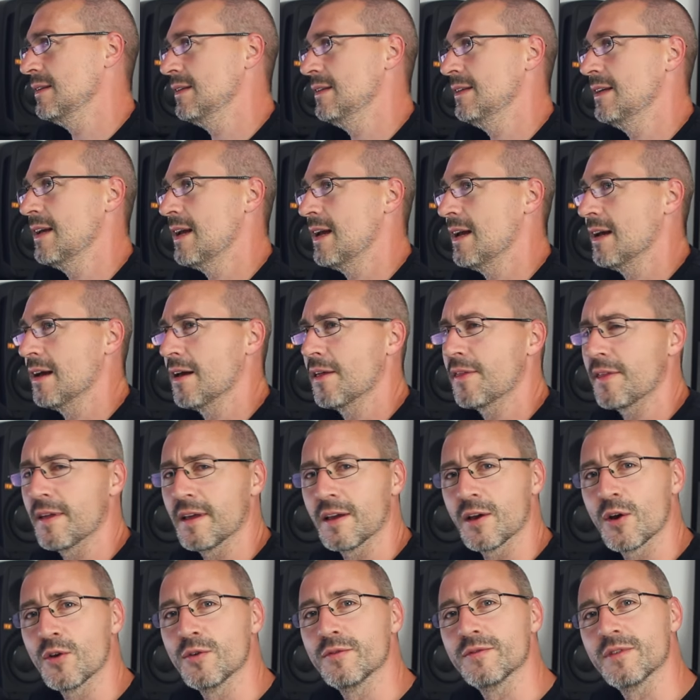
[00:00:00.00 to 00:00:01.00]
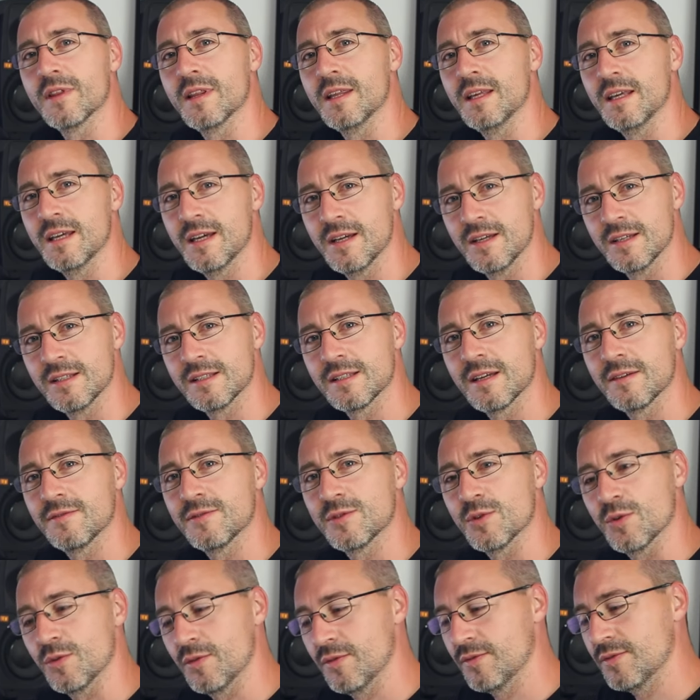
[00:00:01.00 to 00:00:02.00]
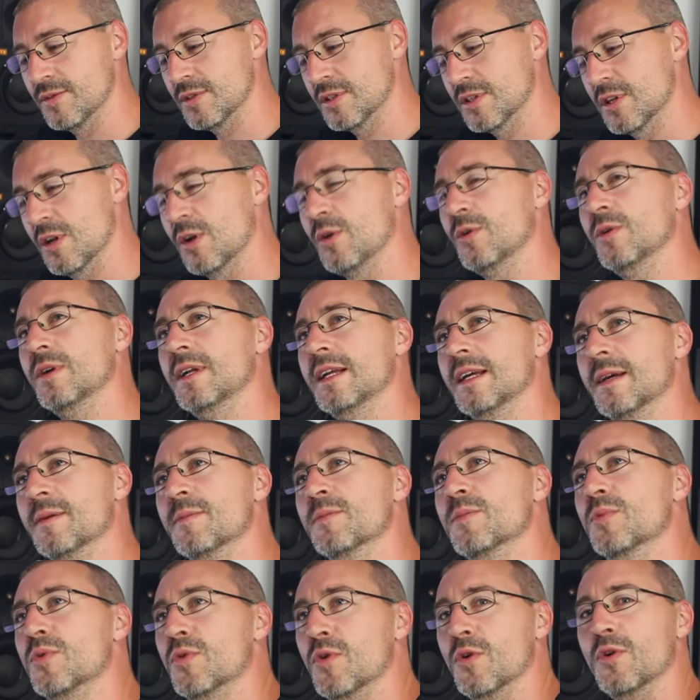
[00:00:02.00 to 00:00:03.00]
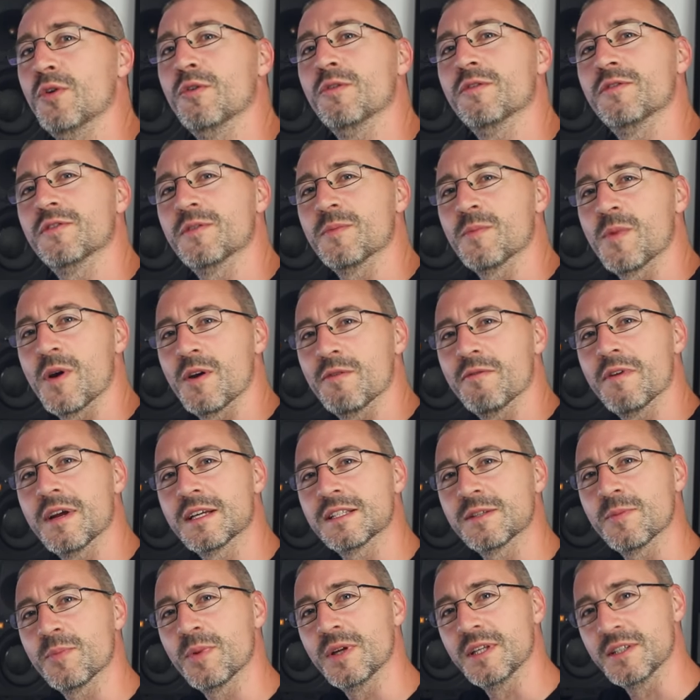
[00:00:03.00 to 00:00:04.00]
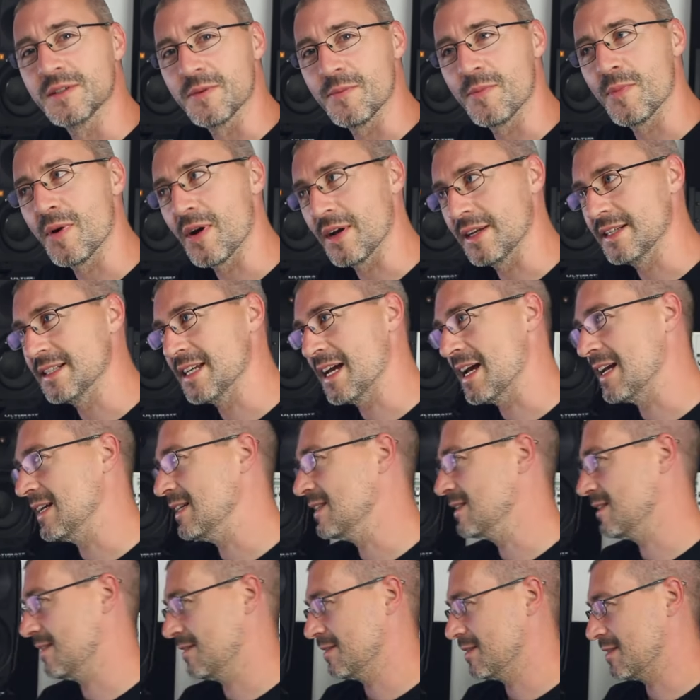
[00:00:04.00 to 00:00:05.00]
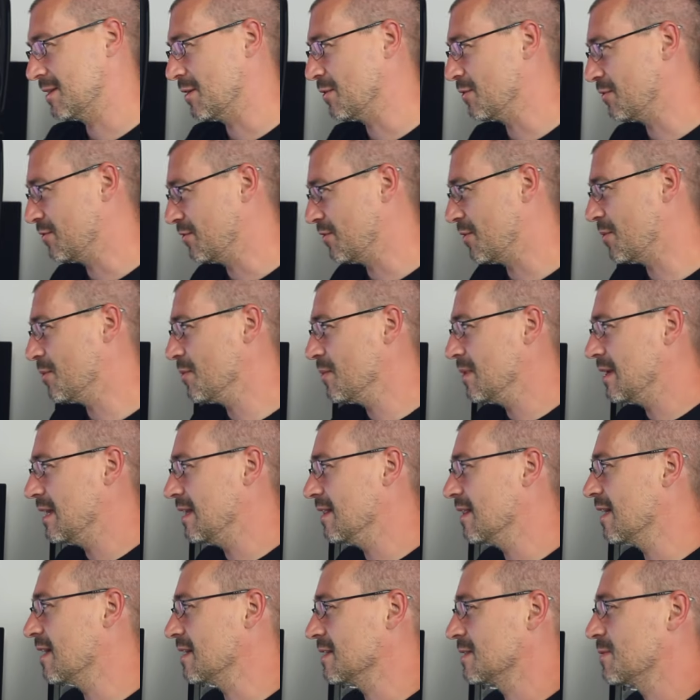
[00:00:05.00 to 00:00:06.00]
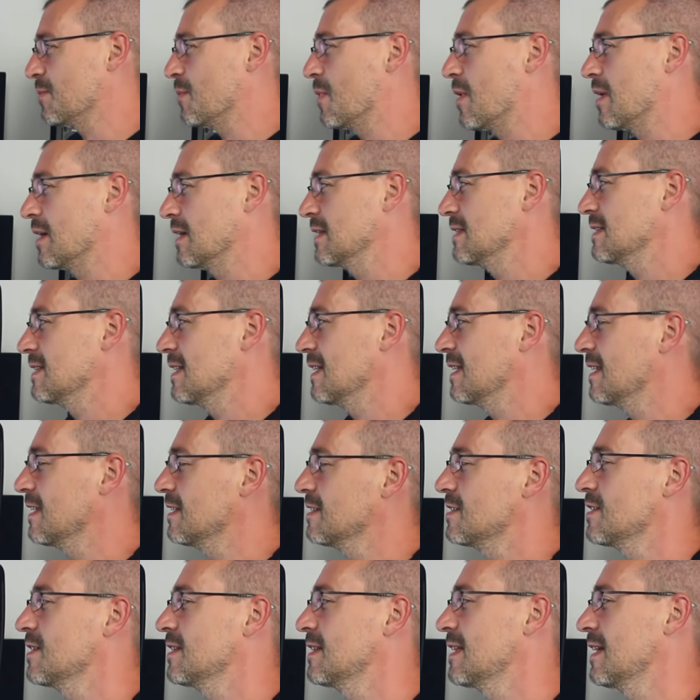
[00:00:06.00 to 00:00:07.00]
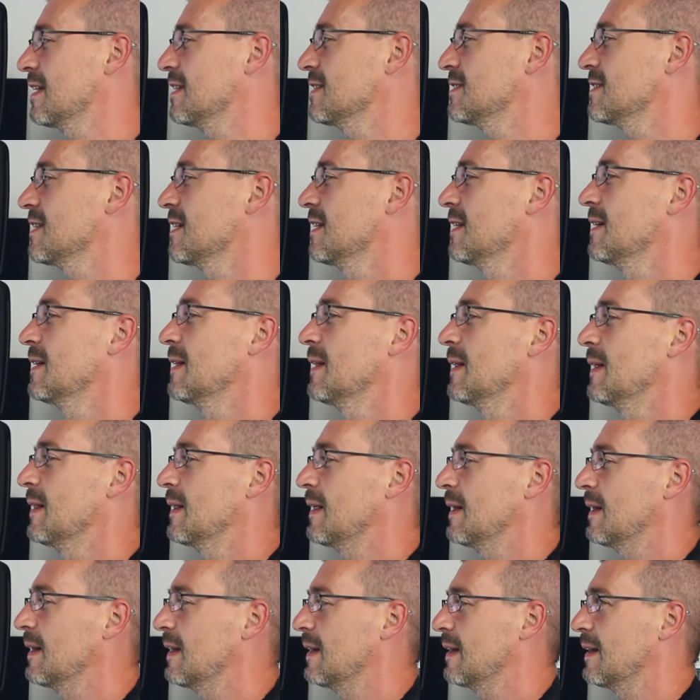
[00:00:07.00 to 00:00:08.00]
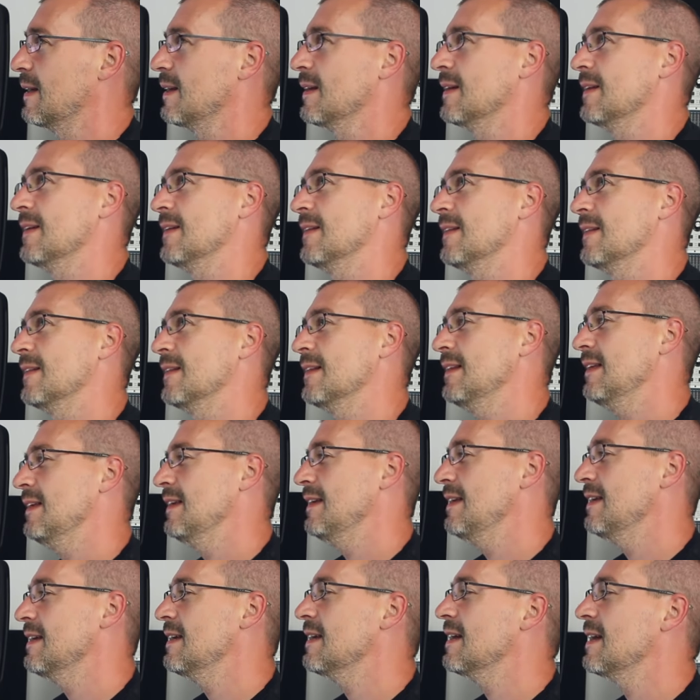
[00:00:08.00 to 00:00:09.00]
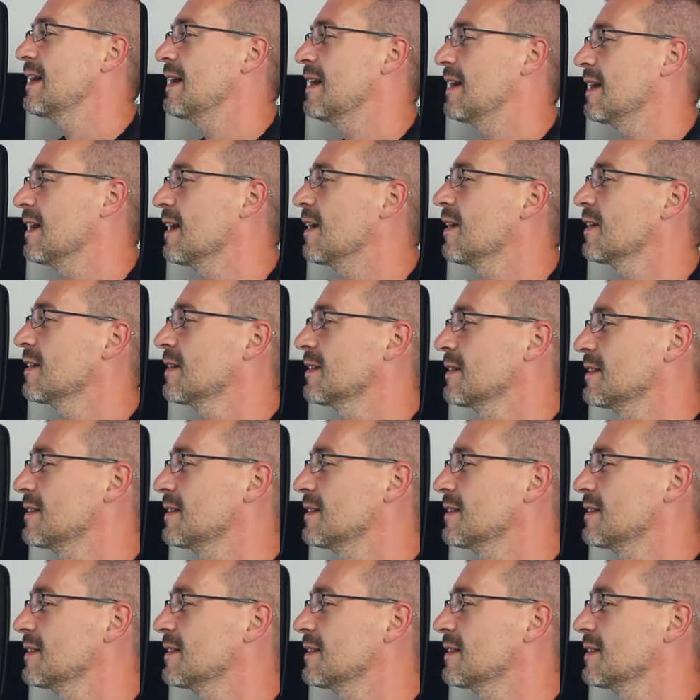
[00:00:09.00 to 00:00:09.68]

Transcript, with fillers: yeah, I think over the years I've sort of slowly improved my recipe to my taste. So for me, that's my signature dish. Yeah, I'm